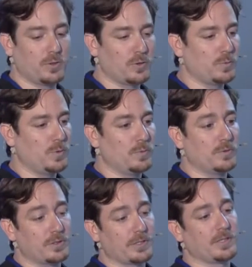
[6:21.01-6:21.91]
code will
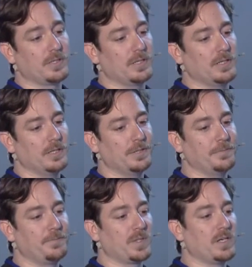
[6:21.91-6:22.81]
work.
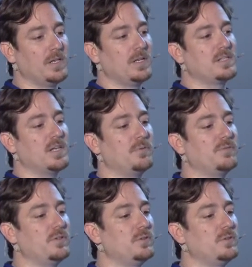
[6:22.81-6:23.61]
Um, some of